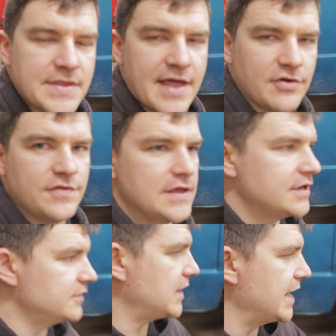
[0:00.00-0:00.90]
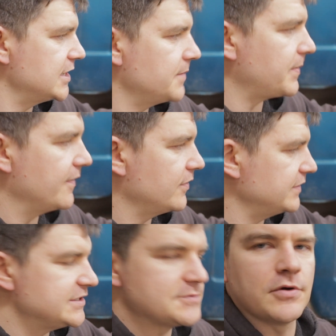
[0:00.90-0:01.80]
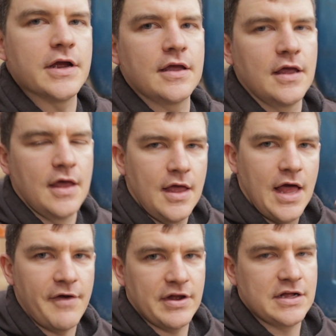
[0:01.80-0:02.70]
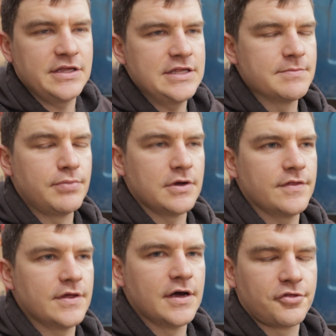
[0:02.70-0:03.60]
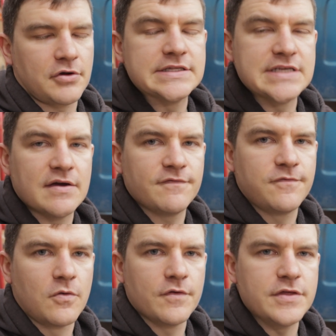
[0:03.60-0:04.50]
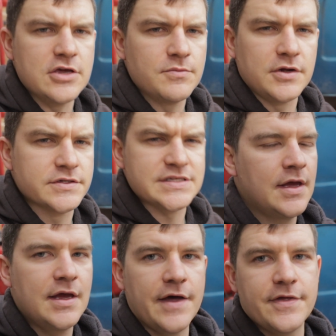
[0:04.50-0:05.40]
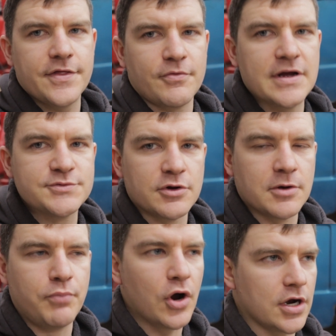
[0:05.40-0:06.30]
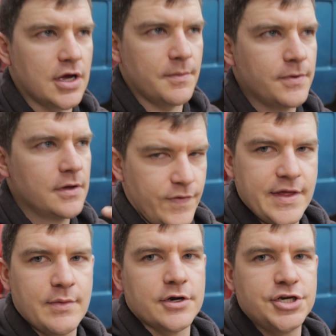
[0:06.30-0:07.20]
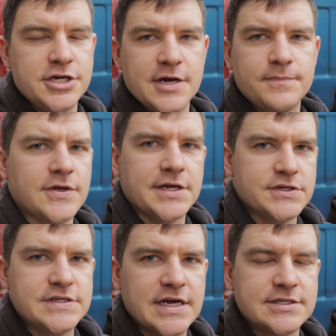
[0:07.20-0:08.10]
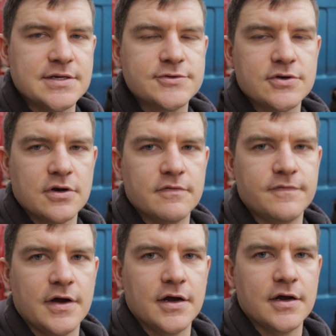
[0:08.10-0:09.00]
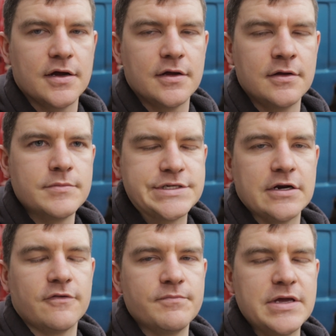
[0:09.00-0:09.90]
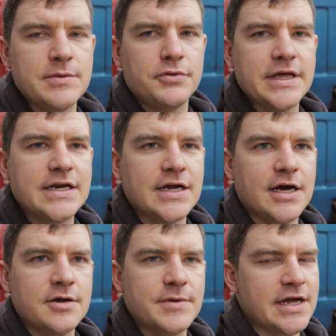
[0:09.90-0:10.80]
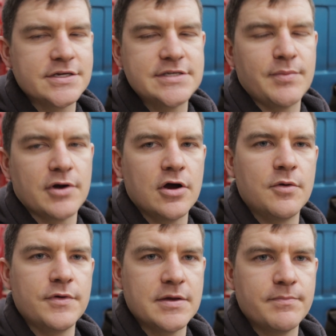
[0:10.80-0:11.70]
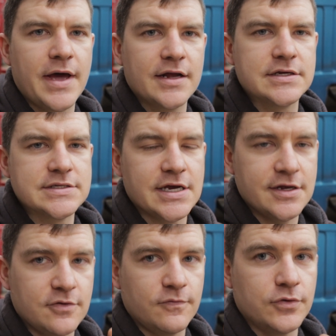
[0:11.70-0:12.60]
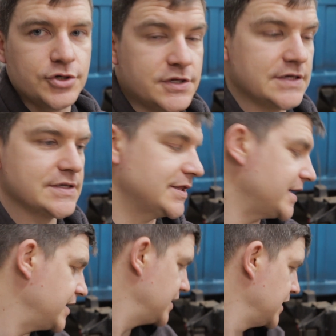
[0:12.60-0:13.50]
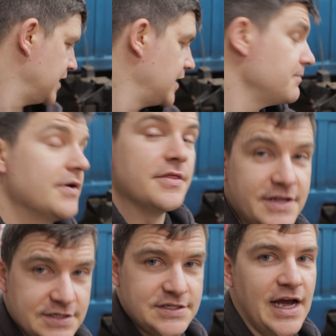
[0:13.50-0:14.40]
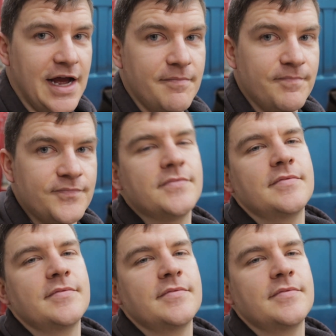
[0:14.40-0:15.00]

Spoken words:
everything lined up on the leaf spring. I've got to clean the threads up for the U-bolts. I think the threads were boogered up when they were shipped, like just had some sort of material from being plated on them, and I just hammered it home with the impact because I do foolish things like that. But this time